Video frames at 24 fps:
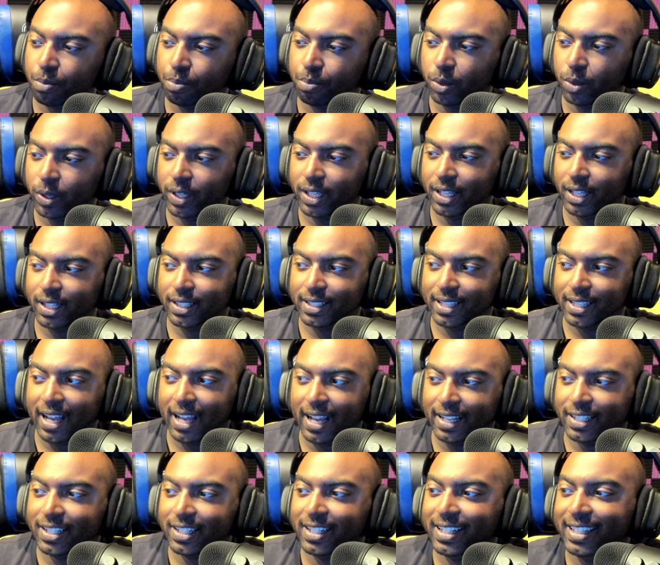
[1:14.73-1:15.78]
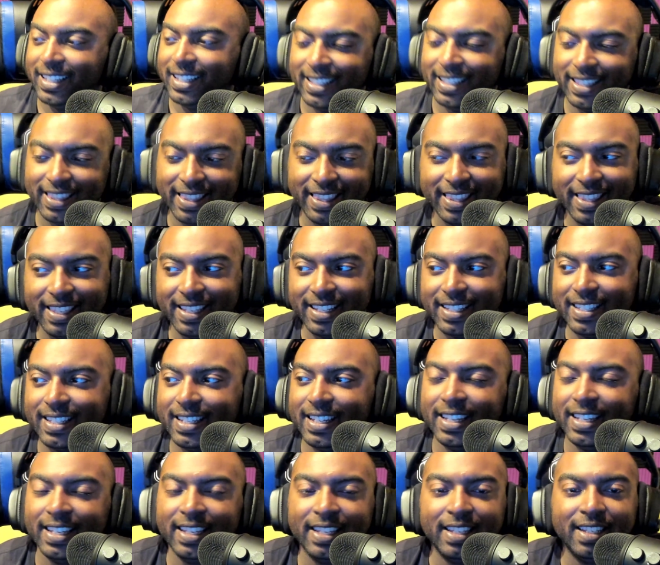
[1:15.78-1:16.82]
boy Itachi, and this
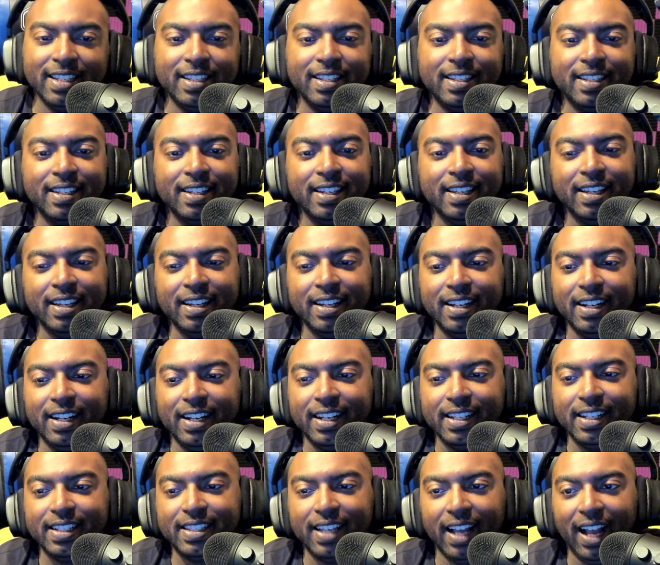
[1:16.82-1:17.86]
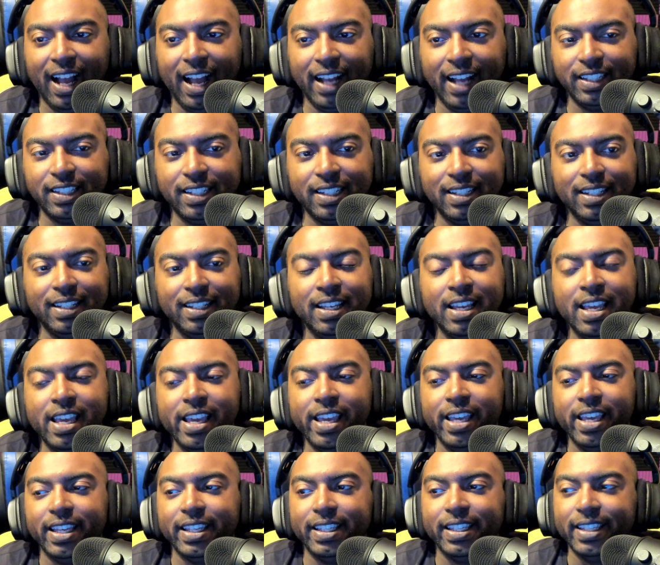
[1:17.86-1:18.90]
is Itachi
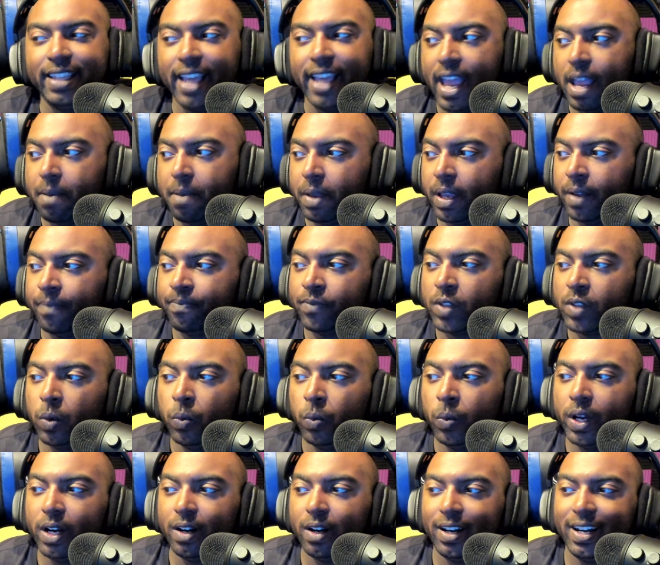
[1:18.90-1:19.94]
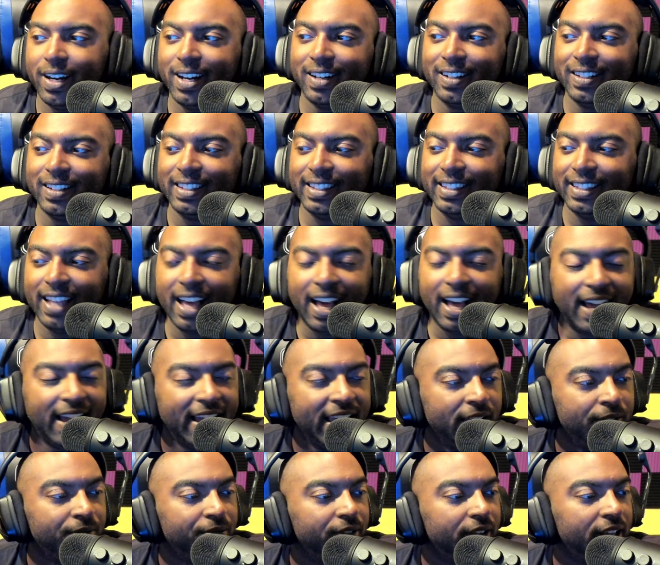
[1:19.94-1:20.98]
Gaming. We are here
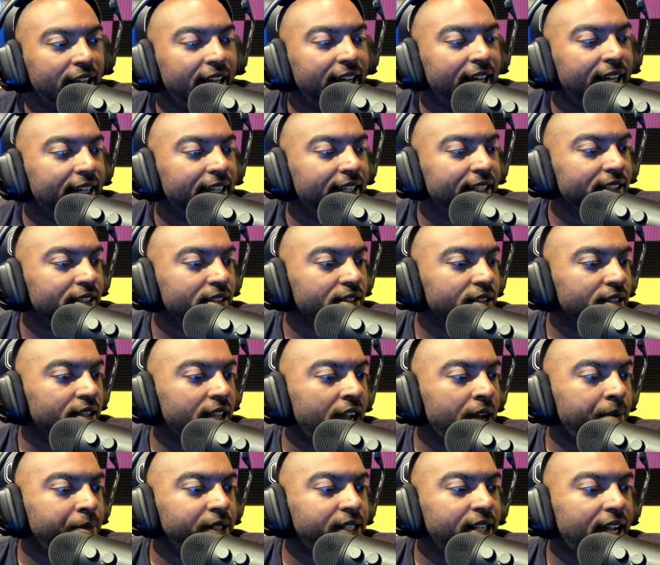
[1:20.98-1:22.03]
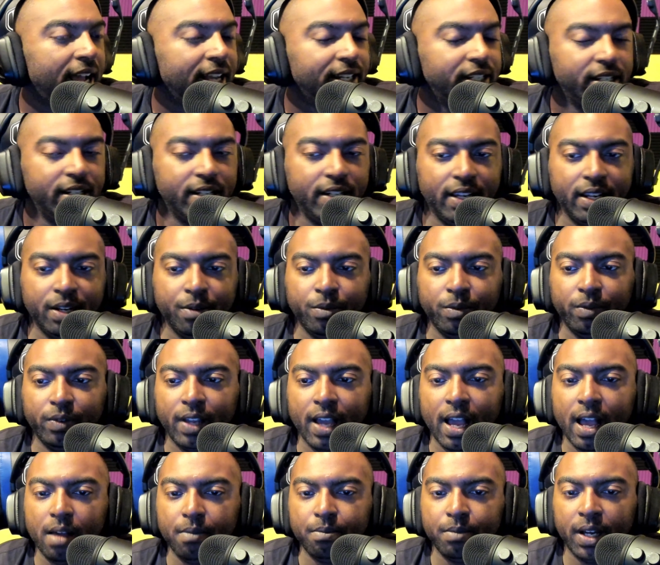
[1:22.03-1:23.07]
live. I'm Itachi, and we've
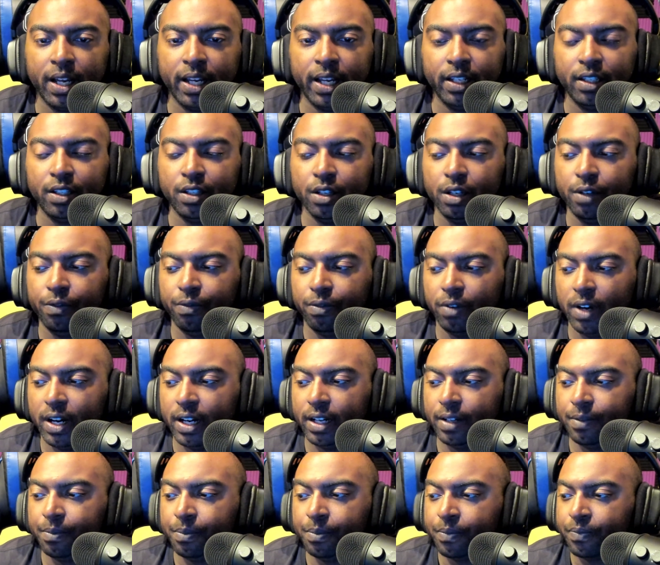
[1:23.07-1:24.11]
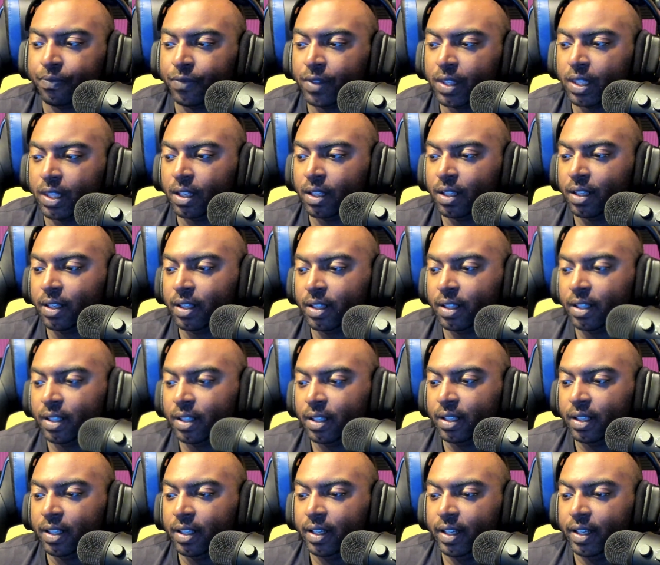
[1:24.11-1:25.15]
got my good friend
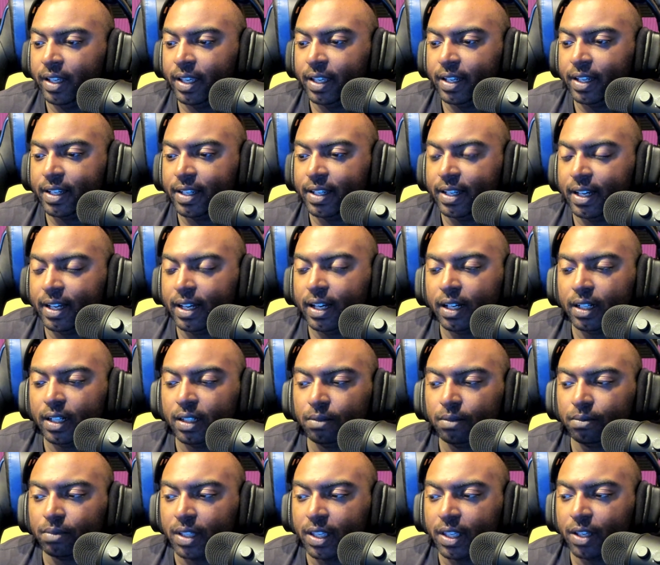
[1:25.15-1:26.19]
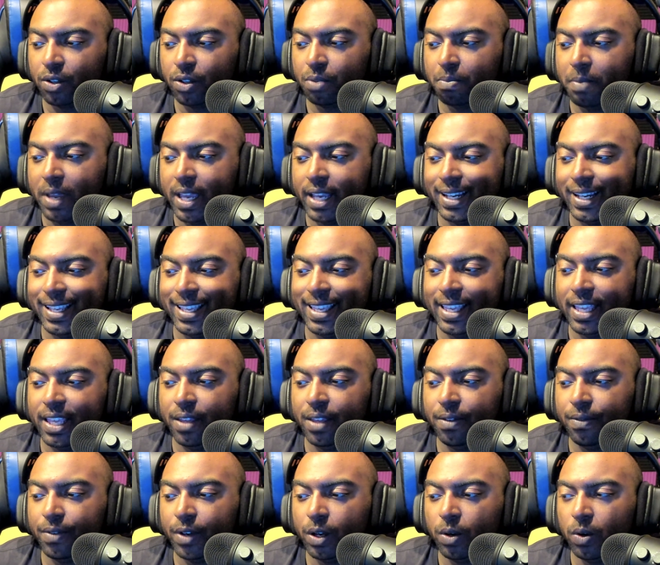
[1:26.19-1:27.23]
and guildmate
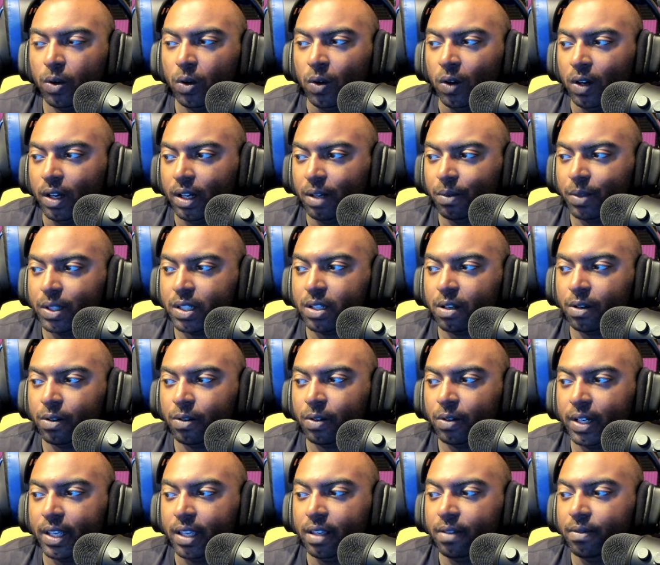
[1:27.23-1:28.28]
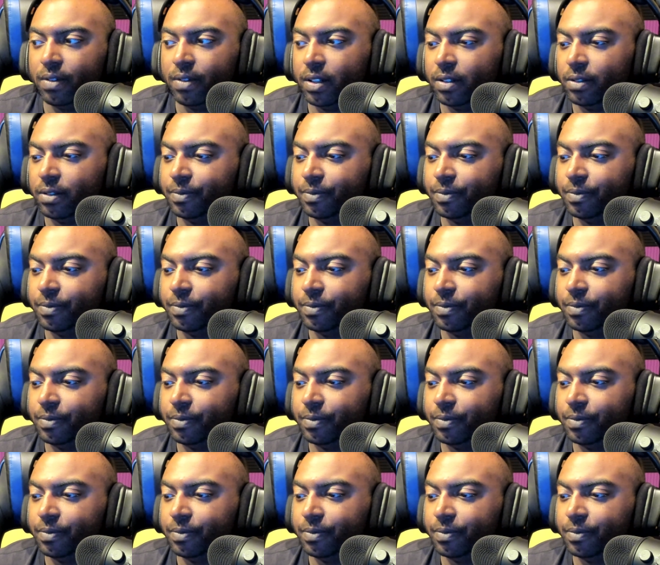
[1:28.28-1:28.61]
Evo on. What's going on, Evo?